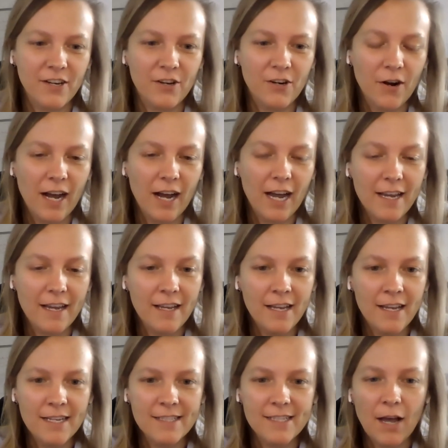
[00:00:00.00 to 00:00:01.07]
You know, I
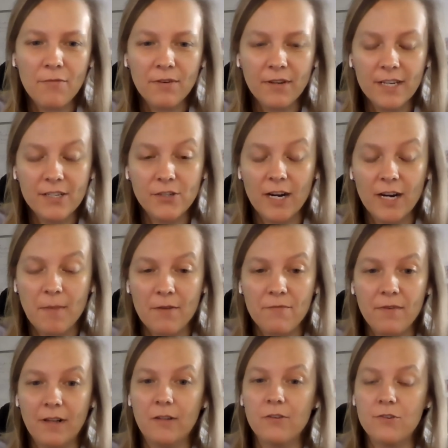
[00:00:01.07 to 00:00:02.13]
definitely during my
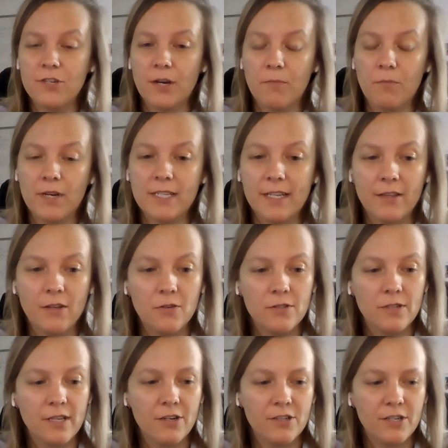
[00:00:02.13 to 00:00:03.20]
fellowship we did those
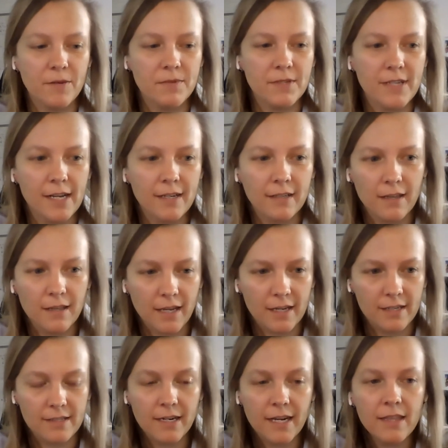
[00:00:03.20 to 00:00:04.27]
leadership style
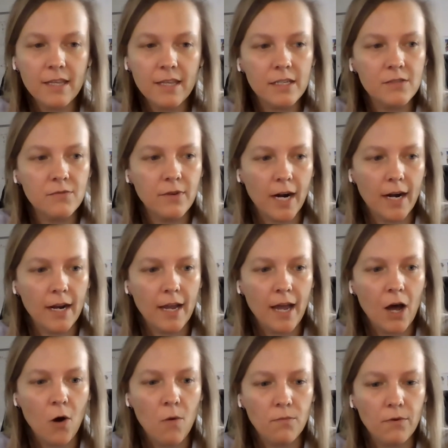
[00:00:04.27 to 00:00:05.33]
things and I think it's very
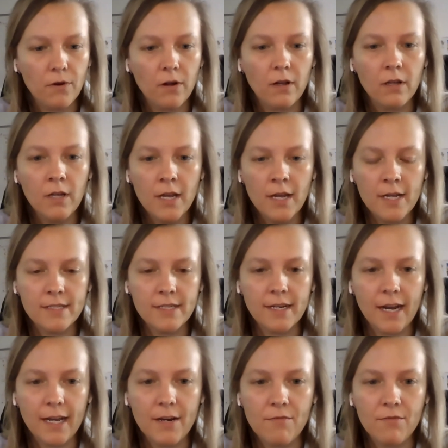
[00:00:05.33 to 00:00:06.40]
helpful to
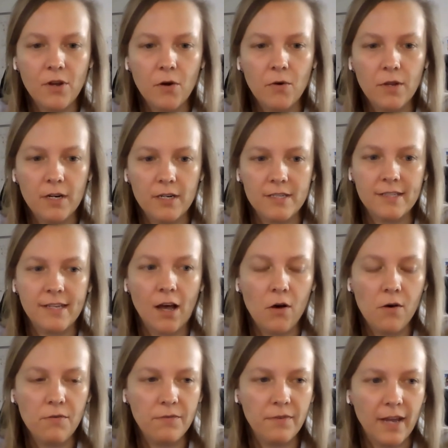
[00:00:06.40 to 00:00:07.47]
kind of know
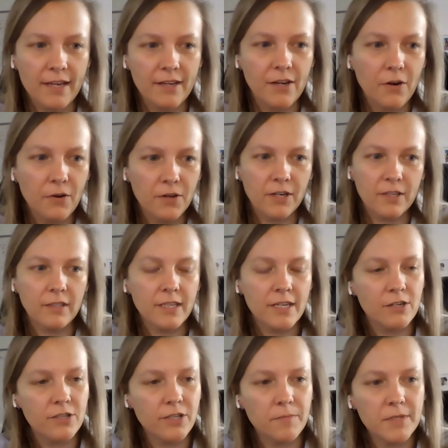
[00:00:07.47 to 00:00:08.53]
yourself and know your
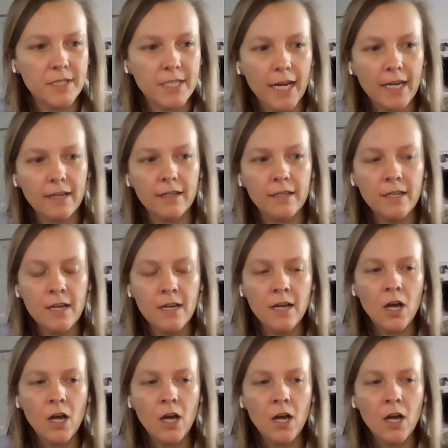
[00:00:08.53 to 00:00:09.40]
leadership style.